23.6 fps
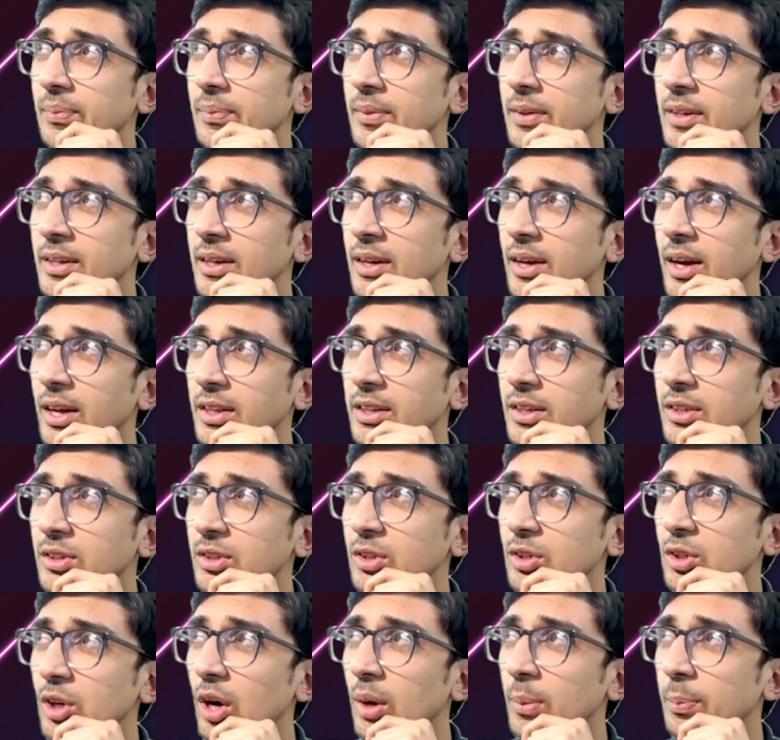Yeah, I think the
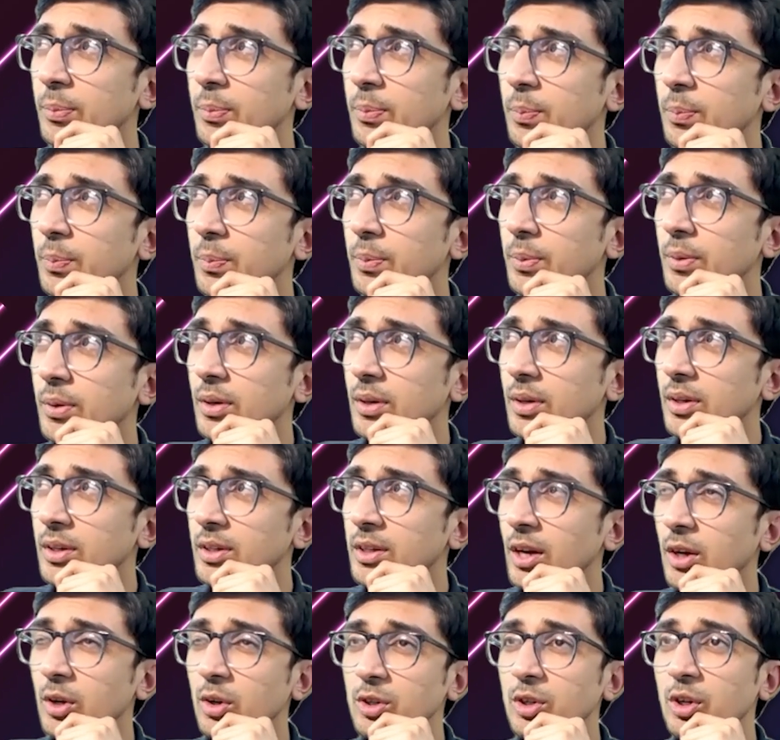top,
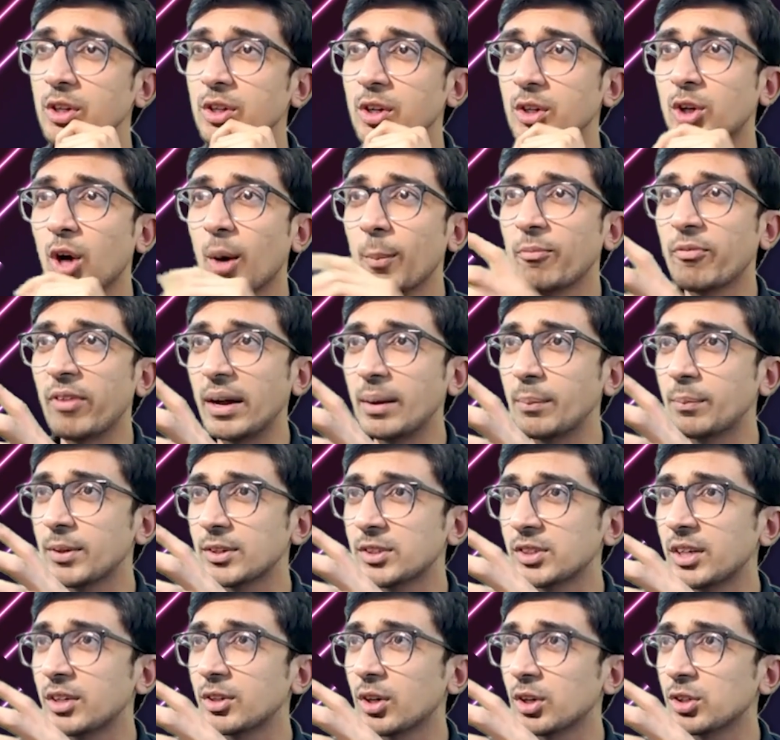you're in the top
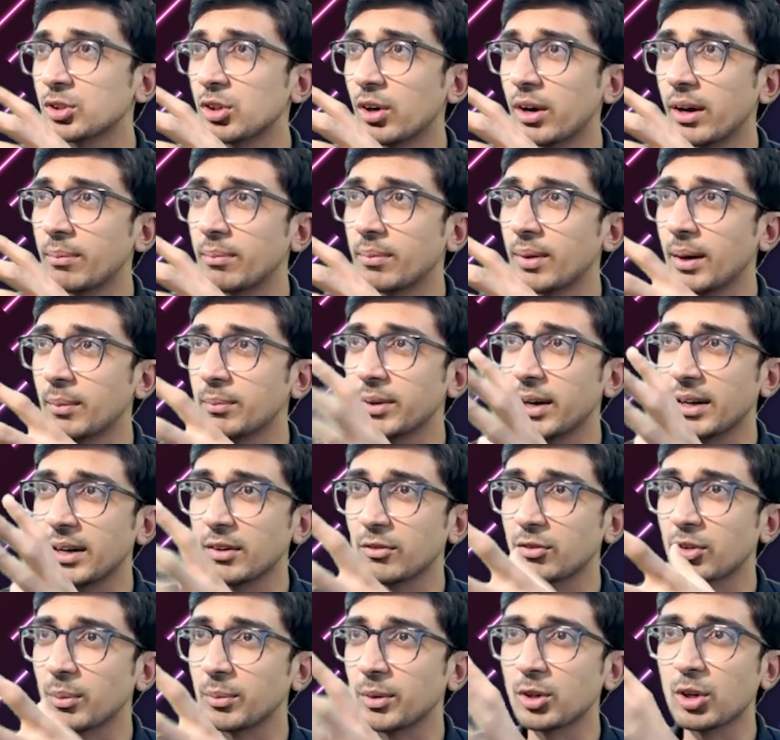5% or so. I'm getting
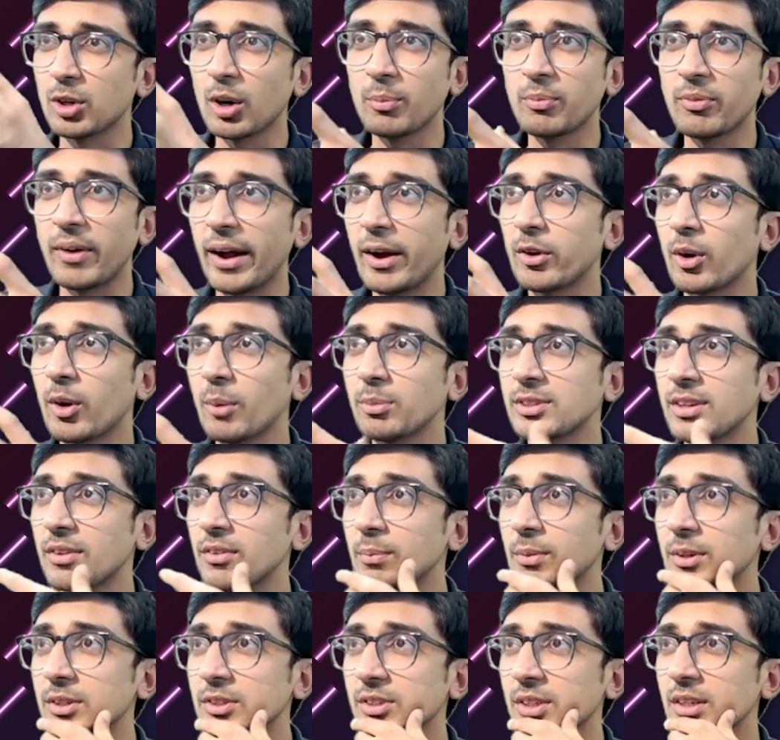from your top 5 or top
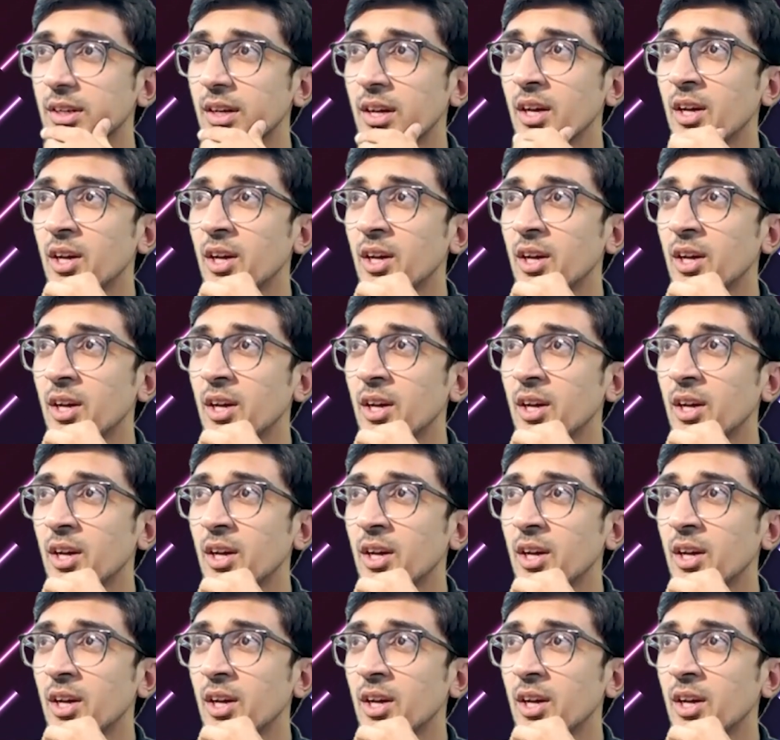7%.